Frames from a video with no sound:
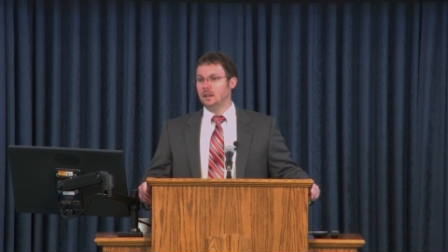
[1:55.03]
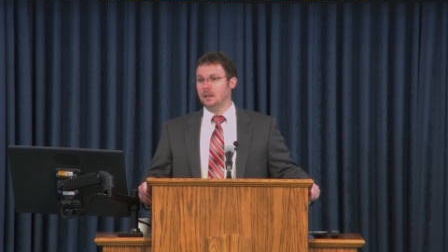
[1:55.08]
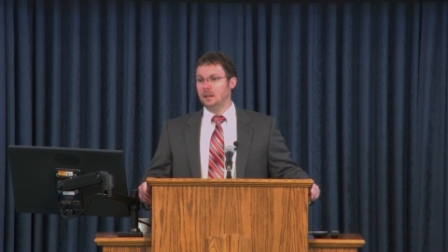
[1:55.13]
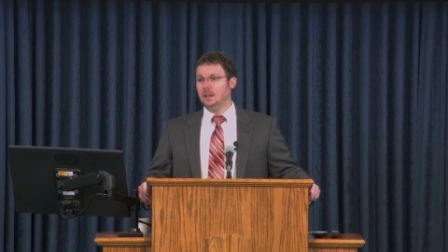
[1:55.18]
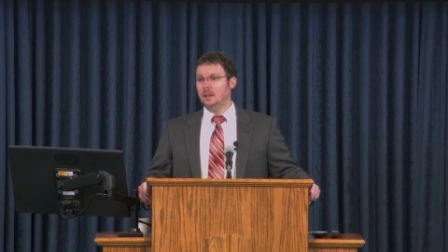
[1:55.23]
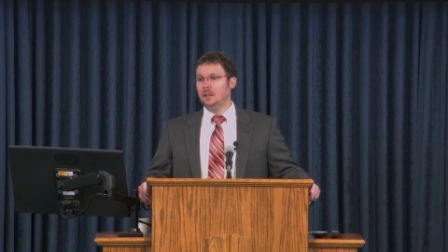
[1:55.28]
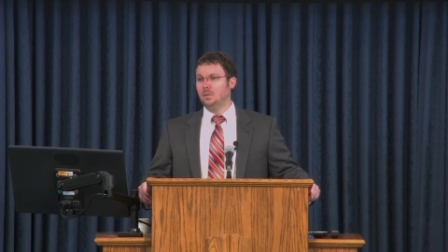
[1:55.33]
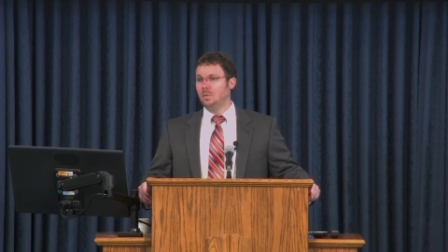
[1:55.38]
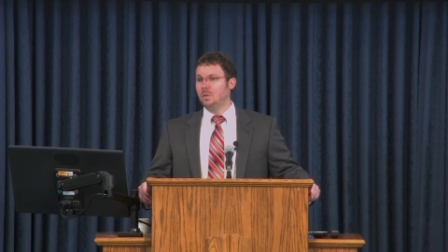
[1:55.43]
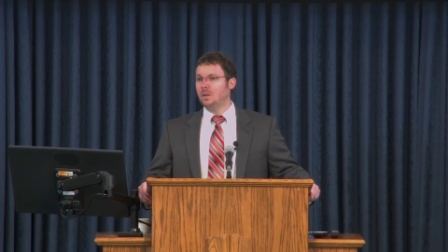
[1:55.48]

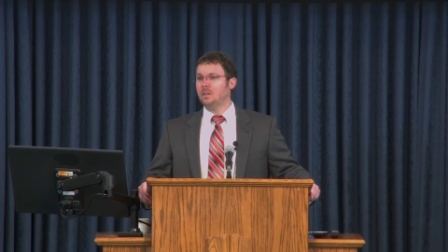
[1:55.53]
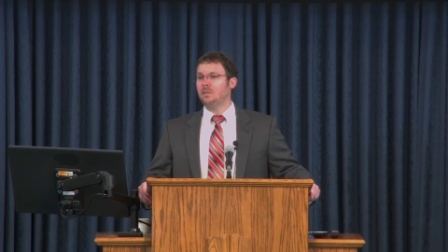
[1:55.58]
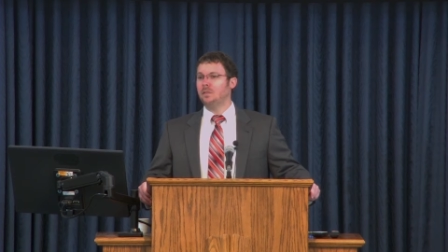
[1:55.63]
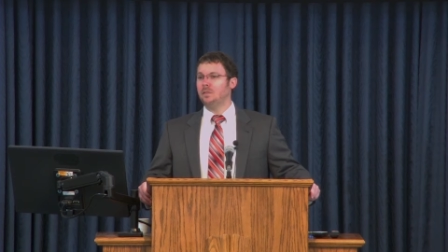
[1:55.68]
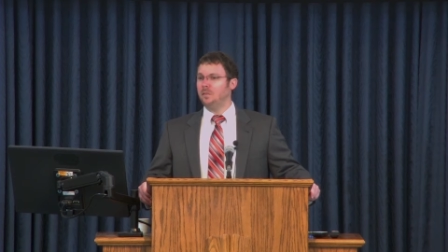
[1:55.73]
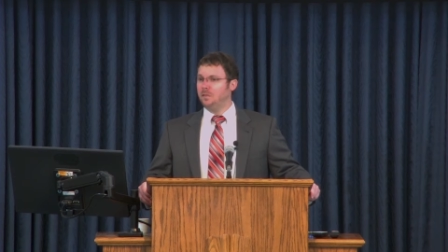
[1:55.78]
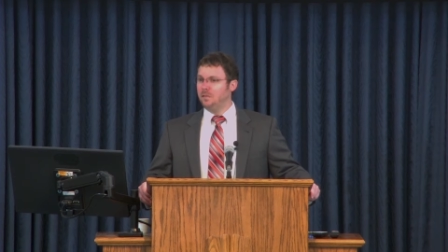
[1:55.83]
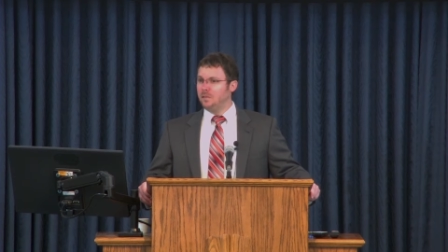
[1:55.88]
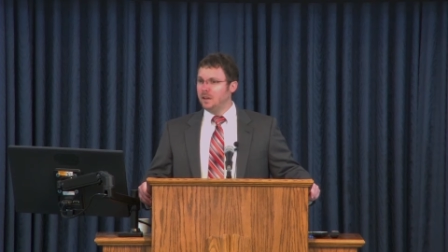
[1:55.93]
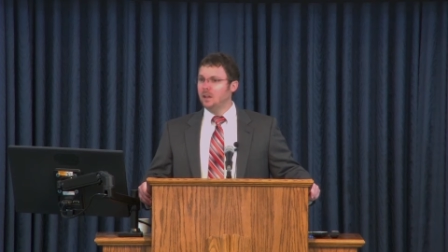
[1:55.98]
it would have
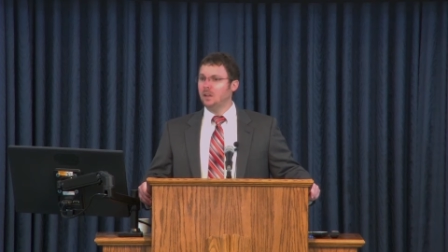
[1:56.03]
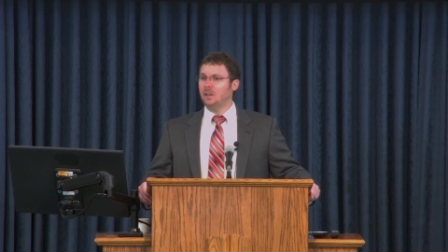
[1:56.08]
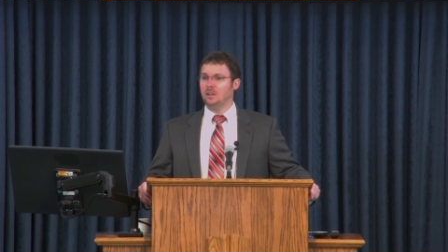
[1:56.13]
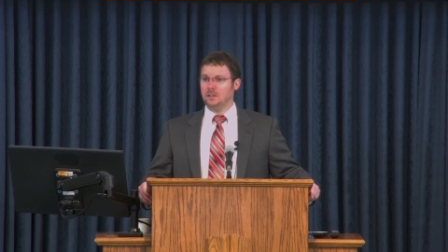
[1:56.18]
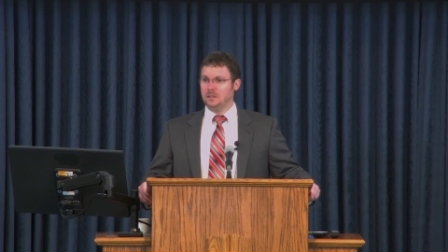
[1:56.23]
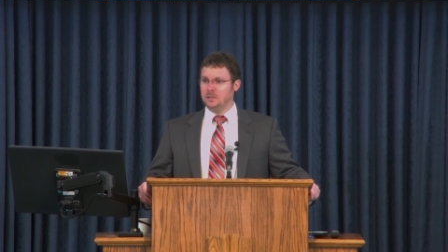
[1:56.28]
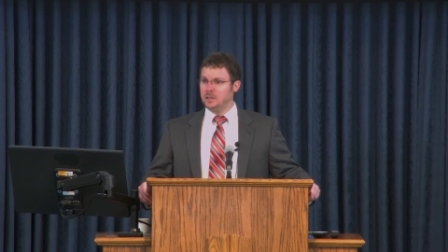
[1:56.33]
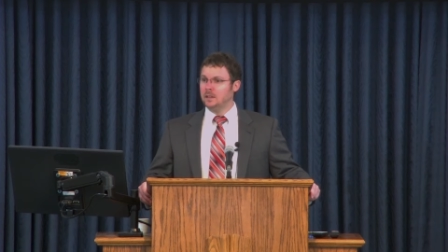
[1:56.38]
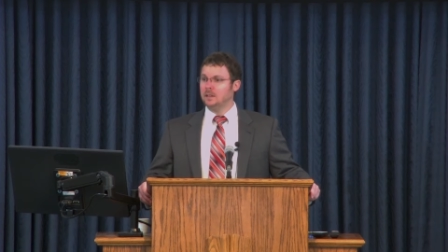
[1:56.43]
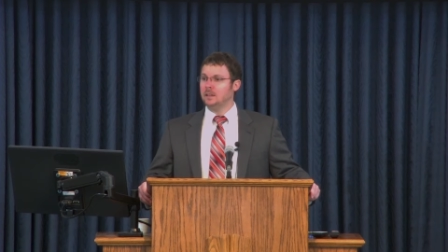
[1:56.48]

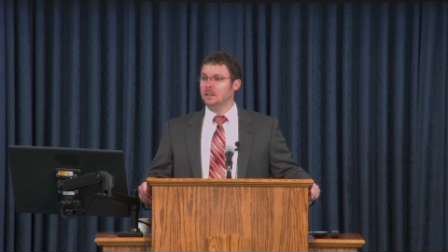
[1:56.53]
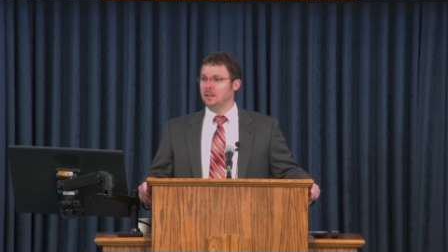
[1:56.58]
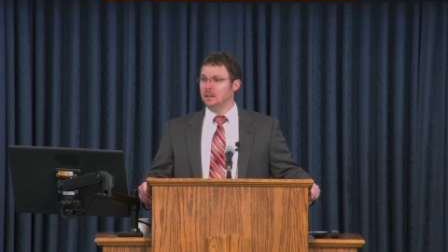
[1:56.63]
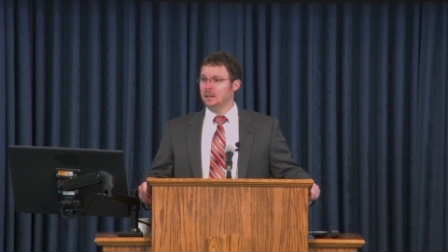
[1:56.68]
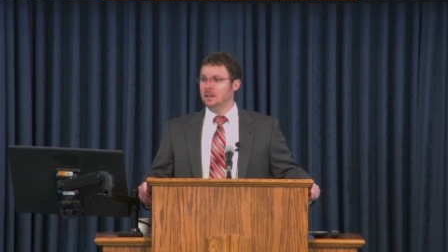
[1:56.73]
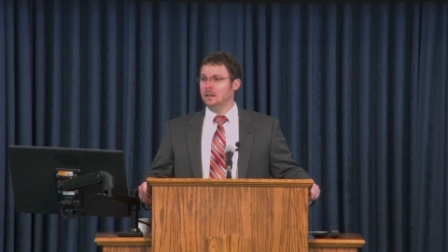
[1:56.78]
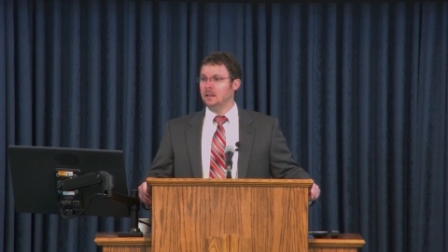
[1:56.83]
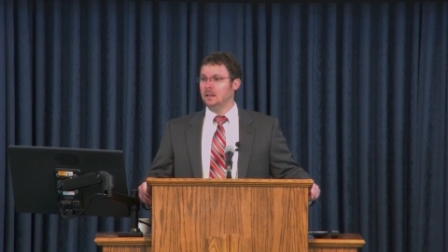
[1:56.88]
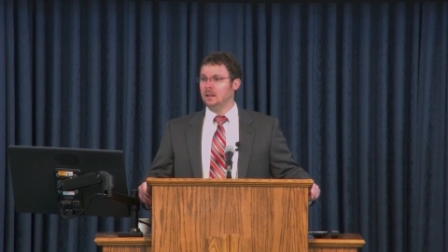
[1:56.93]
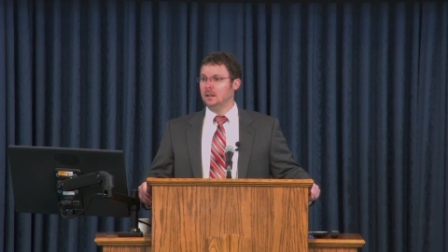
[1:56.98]
felt
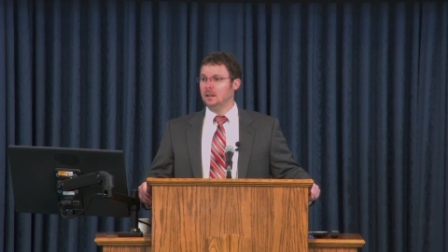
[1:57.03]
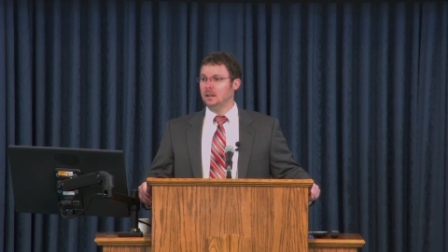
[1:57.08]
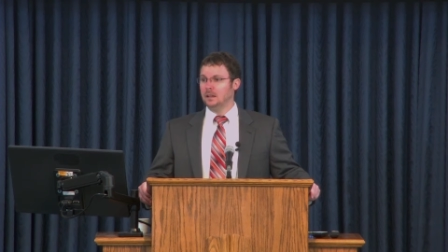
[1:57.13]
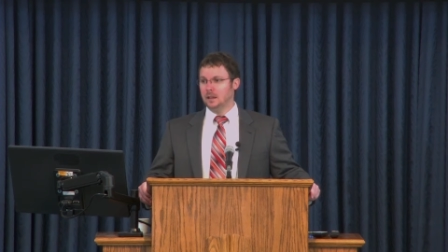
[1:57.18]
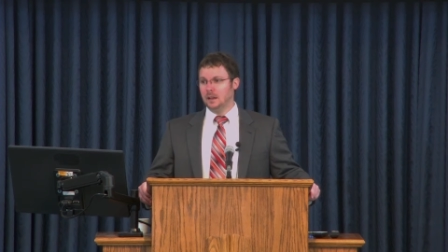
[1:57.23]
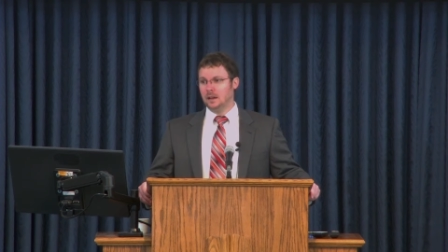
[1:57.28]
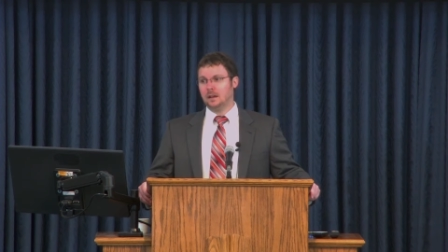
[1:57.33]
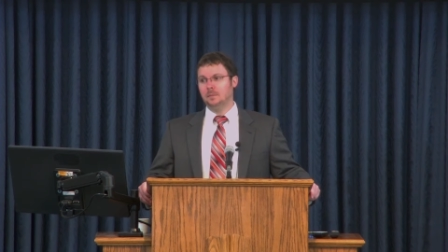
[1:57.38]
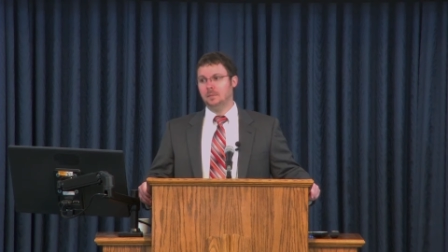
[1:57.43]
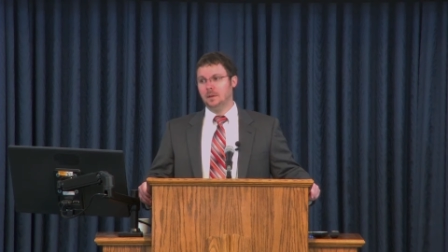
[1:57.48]

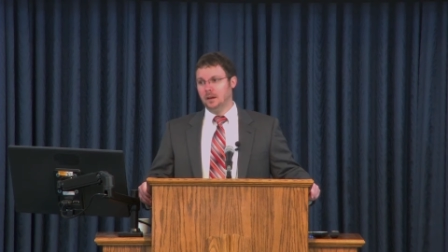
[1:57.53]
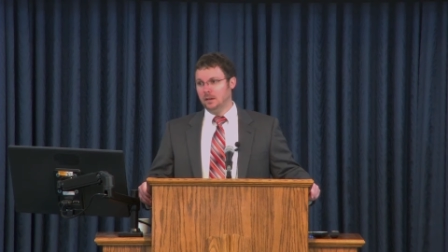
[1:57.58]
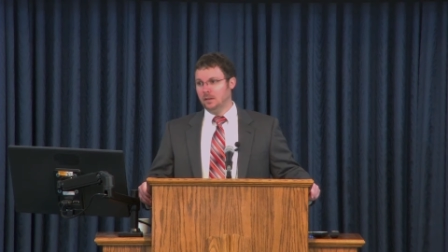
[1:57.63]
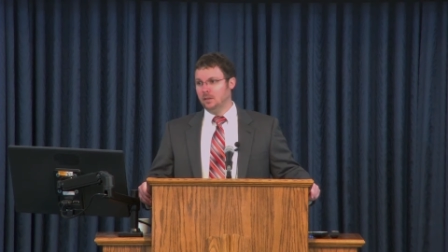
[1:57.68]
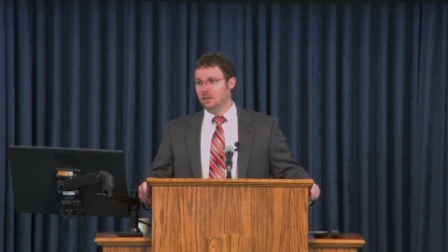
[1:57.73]
like a mile.